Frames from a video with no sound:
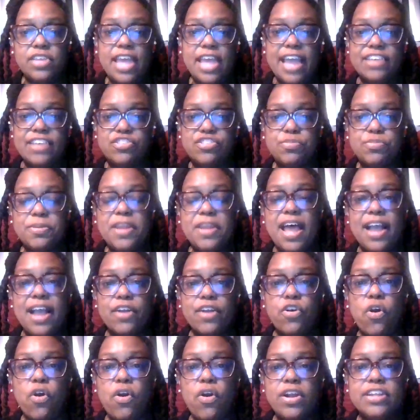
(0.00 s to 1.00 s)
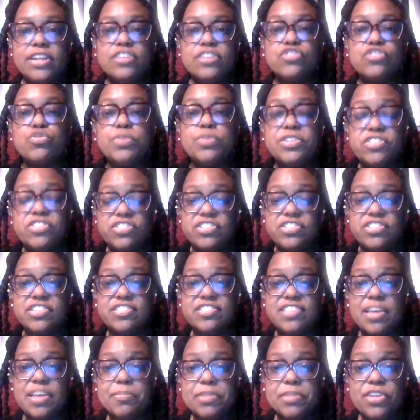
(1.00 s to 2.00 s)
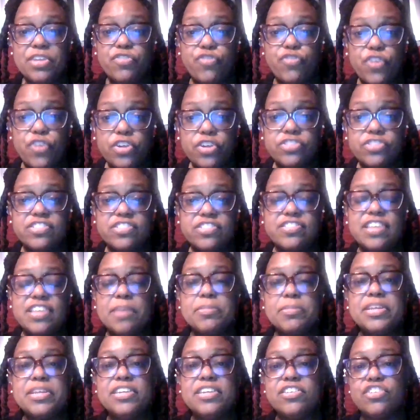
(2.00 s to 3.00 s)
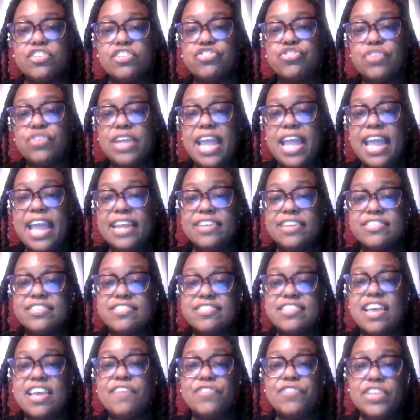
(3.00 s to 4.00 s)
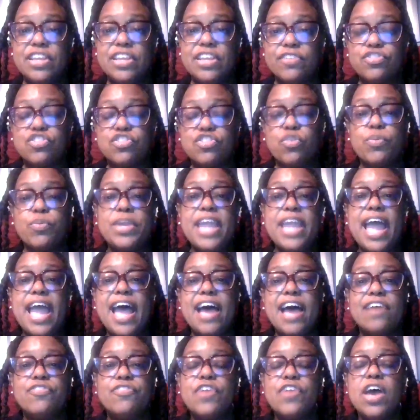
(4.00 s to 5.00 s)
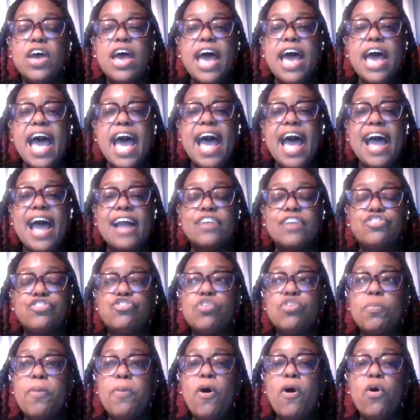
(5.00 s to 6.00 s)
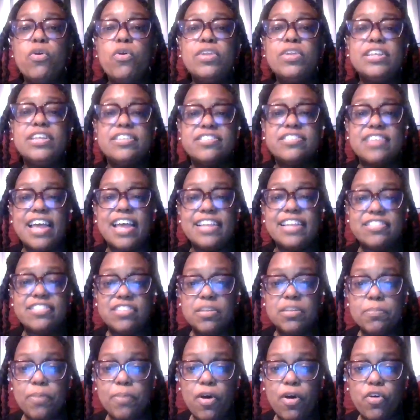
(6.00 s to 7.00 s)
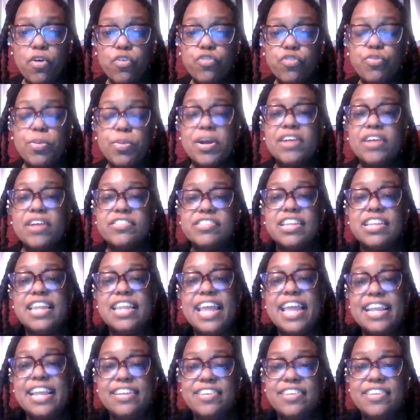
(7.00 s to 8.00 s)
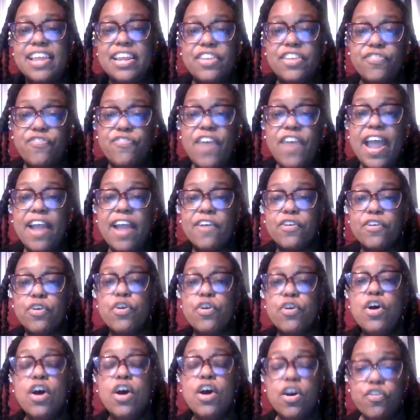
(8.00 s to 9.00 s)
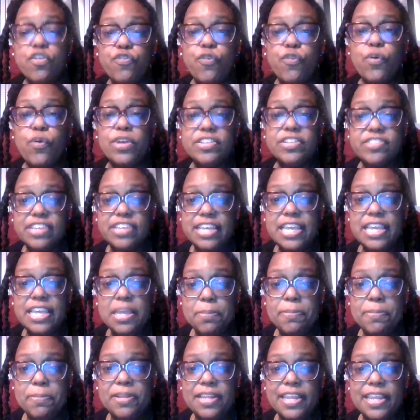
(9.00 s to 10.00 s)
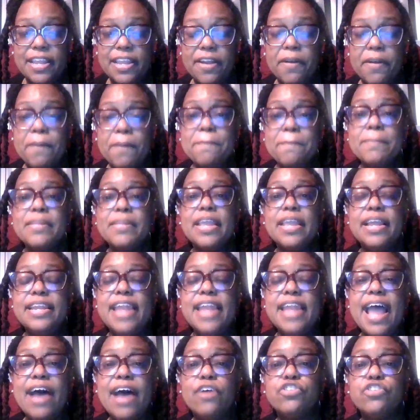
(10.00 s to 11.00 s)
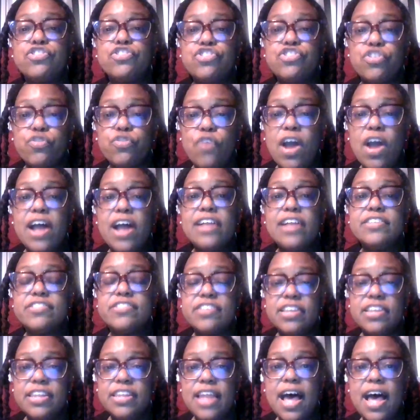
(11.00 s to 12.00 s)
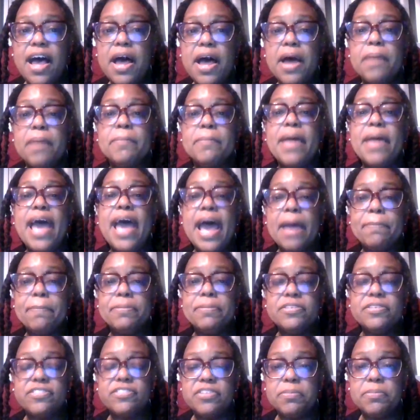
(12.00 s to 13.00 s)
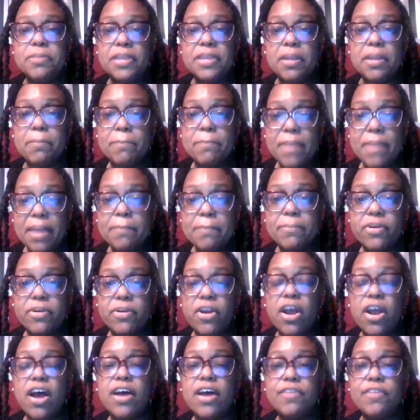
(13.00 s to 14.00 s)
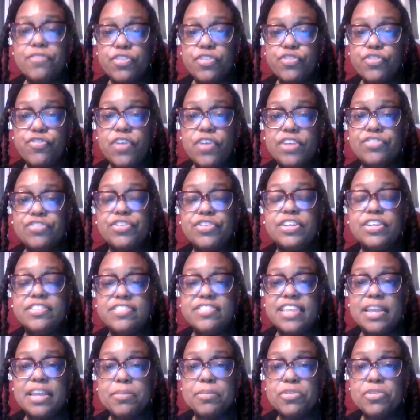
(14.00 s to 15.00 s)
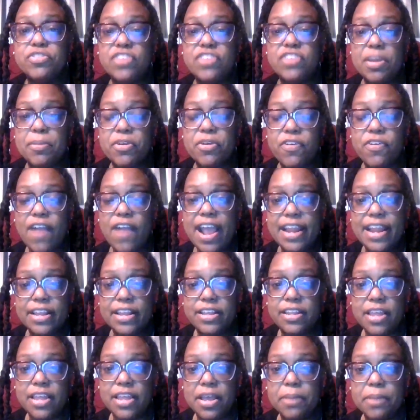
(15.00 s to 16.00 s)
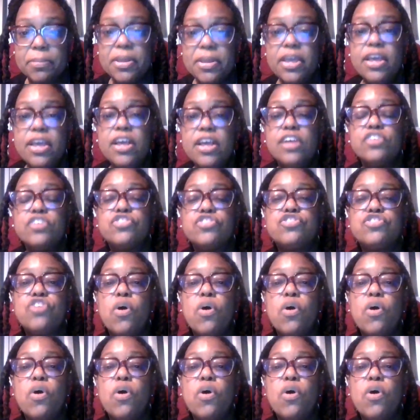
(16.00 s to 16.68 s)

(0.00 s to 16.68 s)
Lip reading: Esplanade Gardens, which is the 71st Assembly District and the 70th. So we have actual polling sites in both because the late Denny Farrell fought to keep it there. Now, Sharon Salam happens to be a member of the Frederick E. Samuel Democratic Club. Yes.